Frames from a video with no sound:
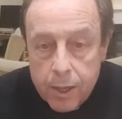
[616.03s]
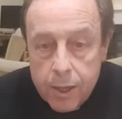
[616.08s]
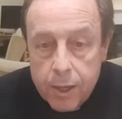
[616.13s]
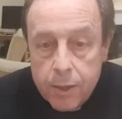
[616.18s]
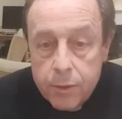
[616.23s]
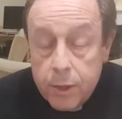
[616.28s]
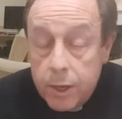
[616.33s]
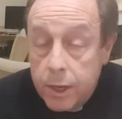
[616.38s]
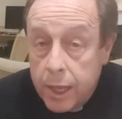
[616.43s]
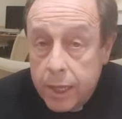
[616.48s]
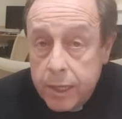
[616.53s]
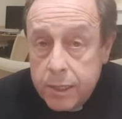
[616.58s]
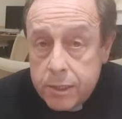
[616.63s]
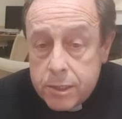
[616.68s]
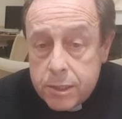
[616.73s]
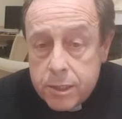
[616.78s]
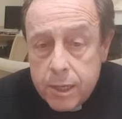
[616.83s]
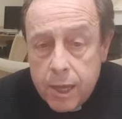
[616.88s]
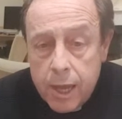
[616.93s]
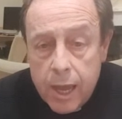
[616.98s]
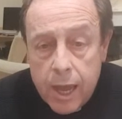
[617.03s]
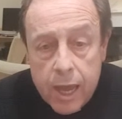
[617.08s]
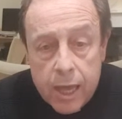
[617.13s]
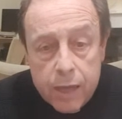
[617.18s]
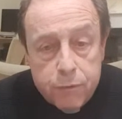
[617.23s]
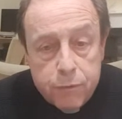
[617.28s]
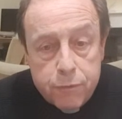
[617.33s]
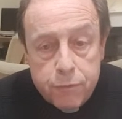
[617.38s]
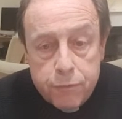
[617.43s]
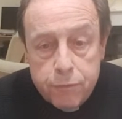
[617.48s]
the late and
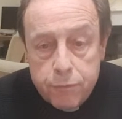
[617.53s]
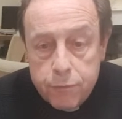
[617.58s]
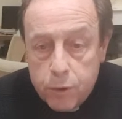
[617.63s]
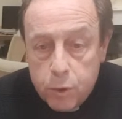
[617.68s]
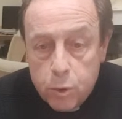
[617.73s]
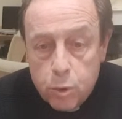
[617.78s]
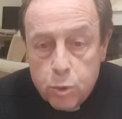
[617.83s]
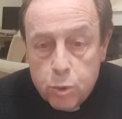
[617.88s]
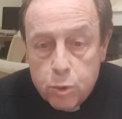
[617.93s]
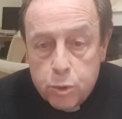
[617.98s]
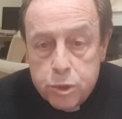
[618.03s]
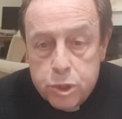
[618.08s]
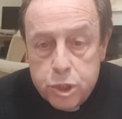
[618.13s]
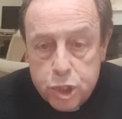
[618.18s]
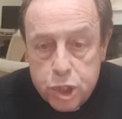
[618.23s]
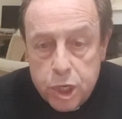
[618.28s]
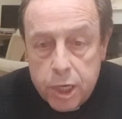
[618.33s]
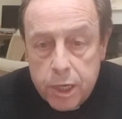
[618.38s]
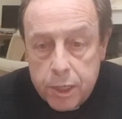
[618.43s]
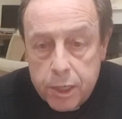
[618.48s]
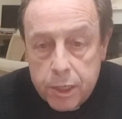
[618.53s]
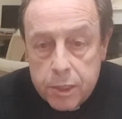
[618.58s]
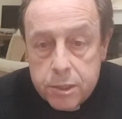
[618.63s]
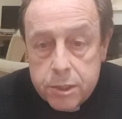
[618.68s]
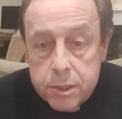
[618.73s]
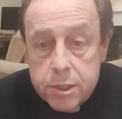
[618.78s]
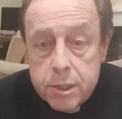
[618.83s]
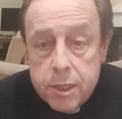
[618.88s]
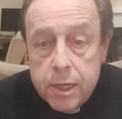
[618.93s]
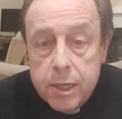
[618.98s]
flawed
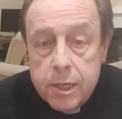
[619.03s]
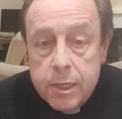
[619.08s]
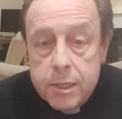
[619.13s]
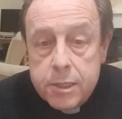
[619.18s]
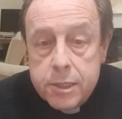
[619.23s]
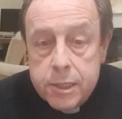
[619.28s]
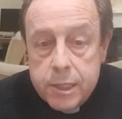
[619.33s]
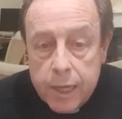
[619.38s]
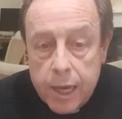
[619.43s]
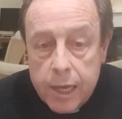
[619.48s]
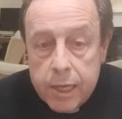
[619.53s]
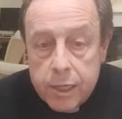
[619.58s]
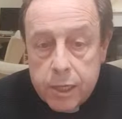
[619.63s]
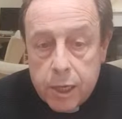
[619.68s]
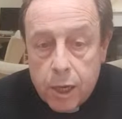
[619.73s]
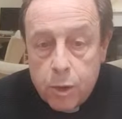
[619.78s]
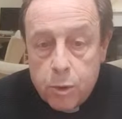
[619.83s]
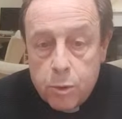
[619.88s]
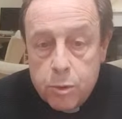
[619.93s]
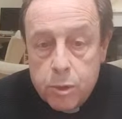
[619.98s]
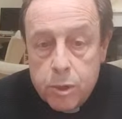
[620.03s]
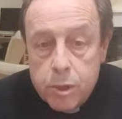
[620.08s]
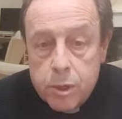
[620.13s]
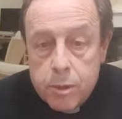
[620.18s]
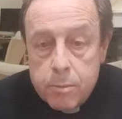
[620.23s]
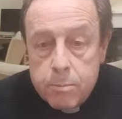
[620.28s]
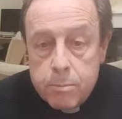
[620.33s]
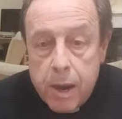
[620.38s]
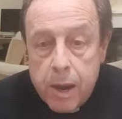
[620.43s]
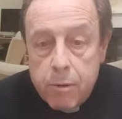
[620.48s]
genius Diego
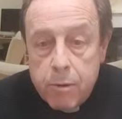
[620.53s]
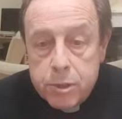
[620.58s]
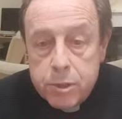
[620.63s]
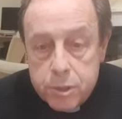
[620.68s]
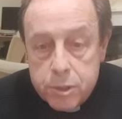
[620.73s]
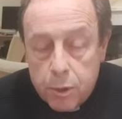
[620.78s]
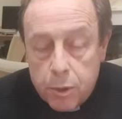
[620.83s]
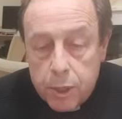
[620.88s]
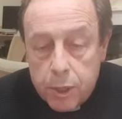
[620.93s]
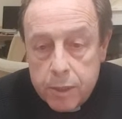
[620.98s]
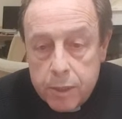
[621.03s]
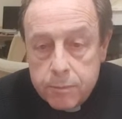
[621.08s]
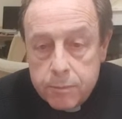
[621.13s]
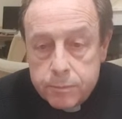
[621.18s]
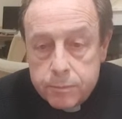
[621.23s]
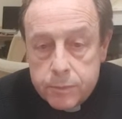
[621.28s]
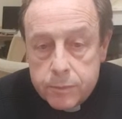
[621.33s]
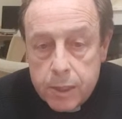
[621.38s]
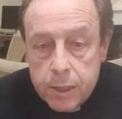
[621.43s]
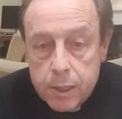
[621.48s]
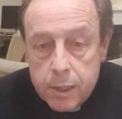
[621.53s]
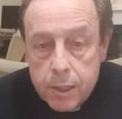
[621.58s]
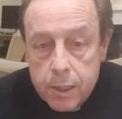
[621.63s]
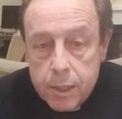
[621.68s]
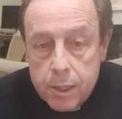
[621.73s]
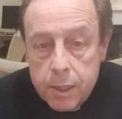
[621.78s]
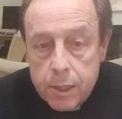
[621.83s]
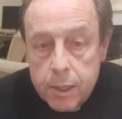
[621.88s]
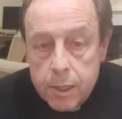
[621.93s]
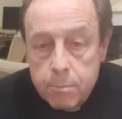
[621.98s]
Maradona.
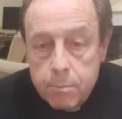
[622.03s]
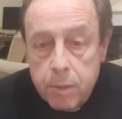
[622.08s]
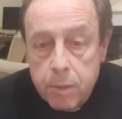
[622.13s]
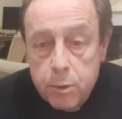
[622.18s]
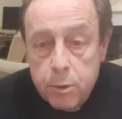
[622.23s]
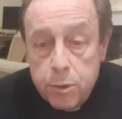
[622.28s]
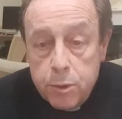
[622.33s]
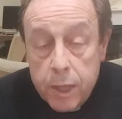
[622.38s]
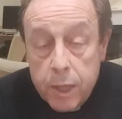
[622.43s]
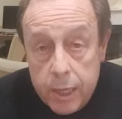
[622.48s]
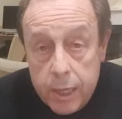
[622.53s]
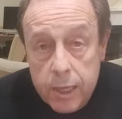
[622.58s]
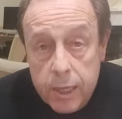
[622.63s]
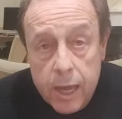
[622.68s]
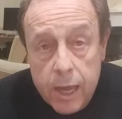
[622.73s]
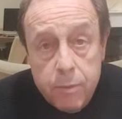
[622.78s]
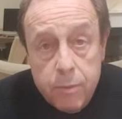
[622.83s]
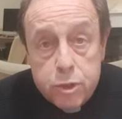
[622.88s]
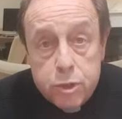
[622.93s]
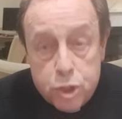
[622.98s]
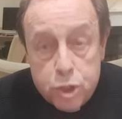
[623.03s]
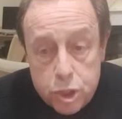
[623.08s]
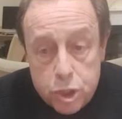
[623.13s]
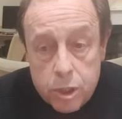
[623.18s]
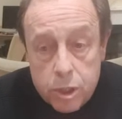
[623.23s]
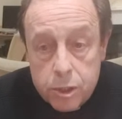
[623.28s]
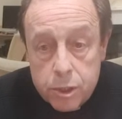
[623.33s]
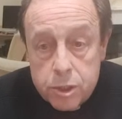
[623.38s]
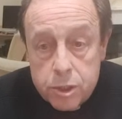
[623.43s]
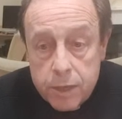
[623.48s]
Both he and the
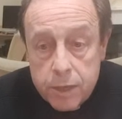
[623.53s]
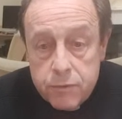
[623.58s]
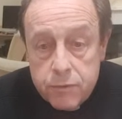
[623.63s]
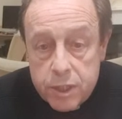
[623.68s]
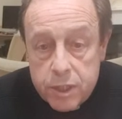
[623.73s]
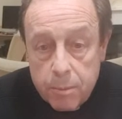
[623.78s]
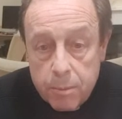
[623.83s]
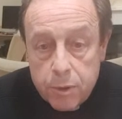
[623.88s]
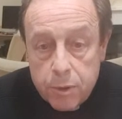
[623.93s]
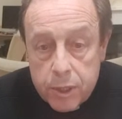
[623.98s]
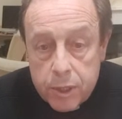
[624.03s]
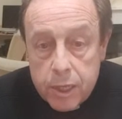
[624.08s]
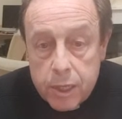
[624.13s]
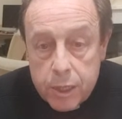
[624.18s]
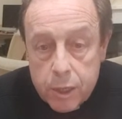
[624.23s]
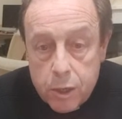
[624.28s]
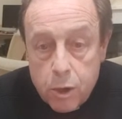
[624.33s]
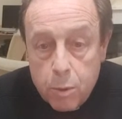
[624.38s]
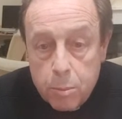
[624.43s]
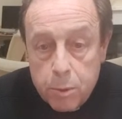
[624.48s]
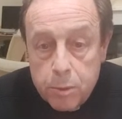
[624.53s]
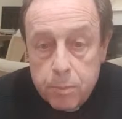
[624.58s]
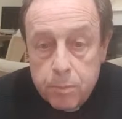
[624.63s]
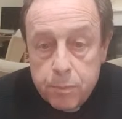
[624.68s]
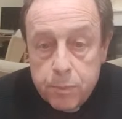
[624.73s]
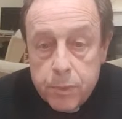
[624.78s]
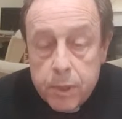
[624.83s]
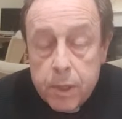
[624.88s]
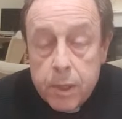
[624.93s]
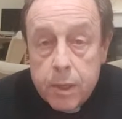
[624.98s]
church have something in common.
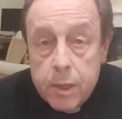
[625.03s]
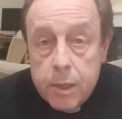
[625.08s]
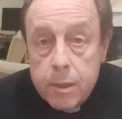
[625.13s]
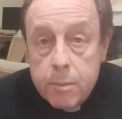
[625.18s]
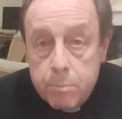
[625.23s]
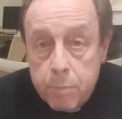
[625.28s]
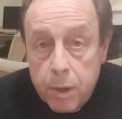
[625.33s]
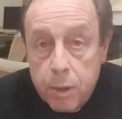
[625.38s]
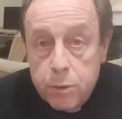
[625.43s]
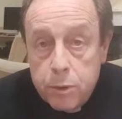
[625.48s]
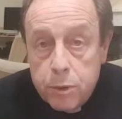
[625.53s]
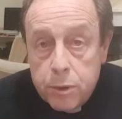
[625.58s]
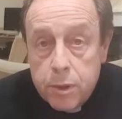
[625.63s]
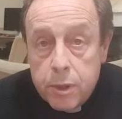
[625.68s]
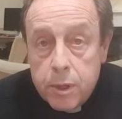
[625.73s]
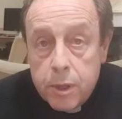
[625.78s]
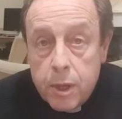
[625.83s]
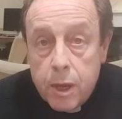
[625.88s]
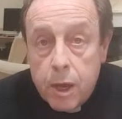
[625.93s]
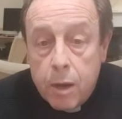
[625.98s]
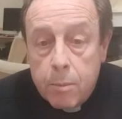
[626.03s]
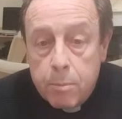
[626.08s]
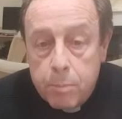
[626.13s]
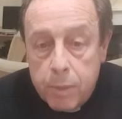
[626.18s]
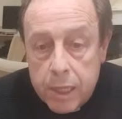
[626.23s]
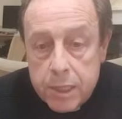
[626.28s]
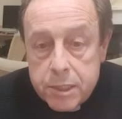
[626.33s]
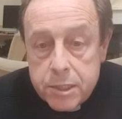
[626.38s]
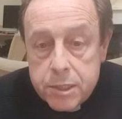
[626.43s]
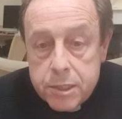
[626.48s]
Both are
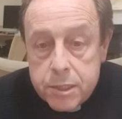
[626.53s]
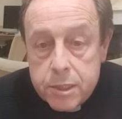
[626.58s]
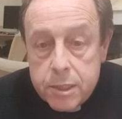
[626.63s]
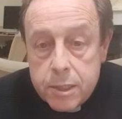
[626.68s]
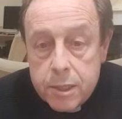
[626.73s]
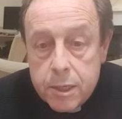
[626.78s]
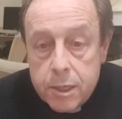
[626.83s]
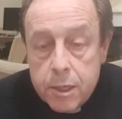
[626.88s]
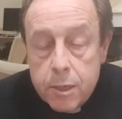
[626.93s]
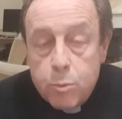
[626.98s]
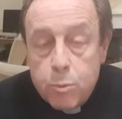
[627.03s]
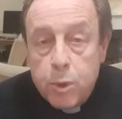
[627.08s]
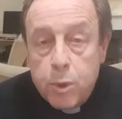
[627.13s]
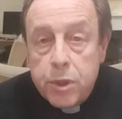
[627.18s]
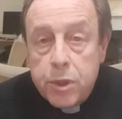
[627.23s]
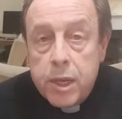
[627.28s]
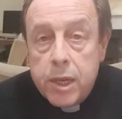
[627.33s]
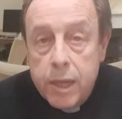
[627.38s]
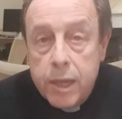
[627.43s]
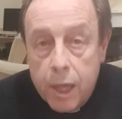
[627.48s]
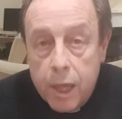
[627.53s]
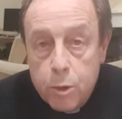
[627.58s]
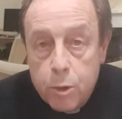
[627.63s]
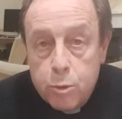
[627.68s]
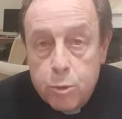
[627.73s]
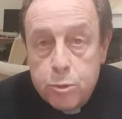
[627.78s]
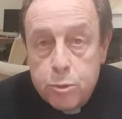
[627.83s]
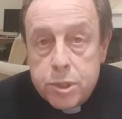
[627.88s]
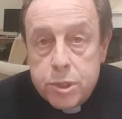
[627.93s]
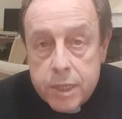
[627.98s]
blessed with a
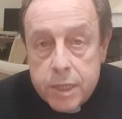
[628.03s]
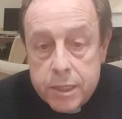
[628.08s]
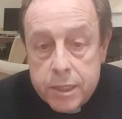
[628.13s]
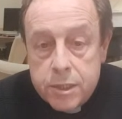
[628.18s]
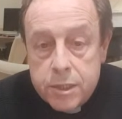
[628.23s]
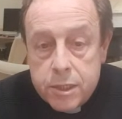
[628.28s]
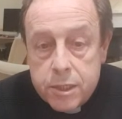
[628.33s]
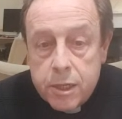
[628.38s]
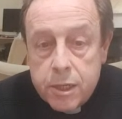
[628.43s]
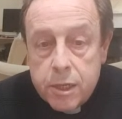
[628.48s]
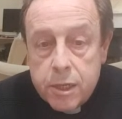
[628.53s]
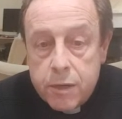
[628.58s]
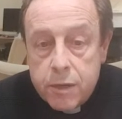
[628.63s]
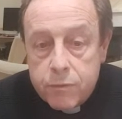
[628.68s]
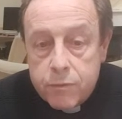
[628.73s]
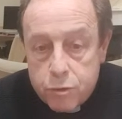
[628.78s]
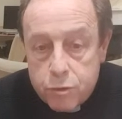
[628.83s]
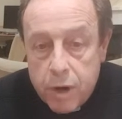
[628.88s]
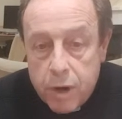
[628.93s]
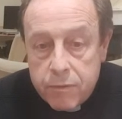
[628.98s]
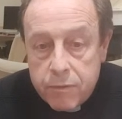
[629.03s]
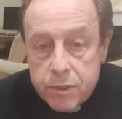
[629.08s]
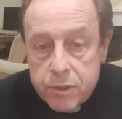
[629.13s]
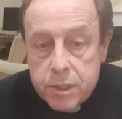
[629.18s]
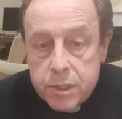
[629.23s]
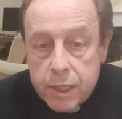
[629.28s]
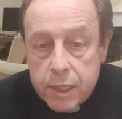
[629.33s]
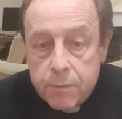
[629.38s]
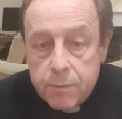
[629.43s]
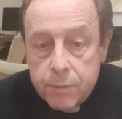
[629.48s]
low centre of
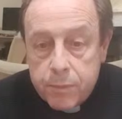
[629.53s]
gravity.